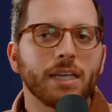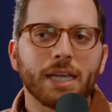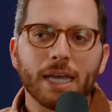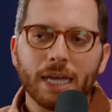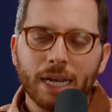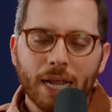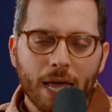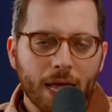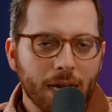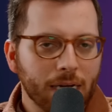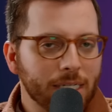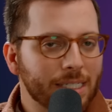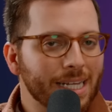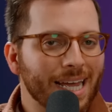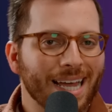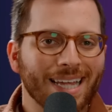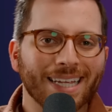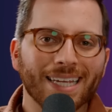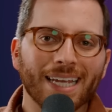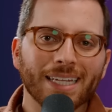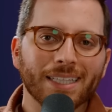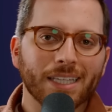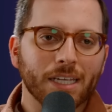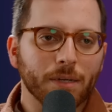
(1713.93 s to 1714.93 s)
get out of
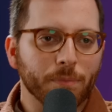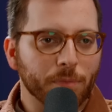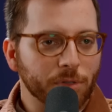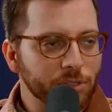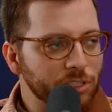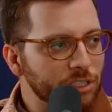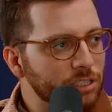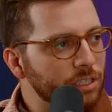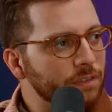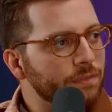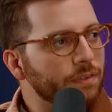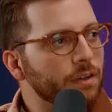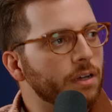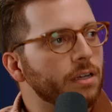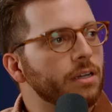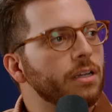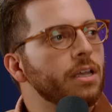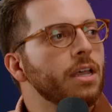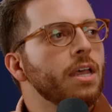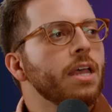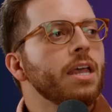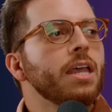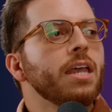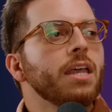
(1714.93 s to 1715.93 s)
debt, get the emergency
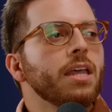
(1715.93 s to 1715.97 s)
fund,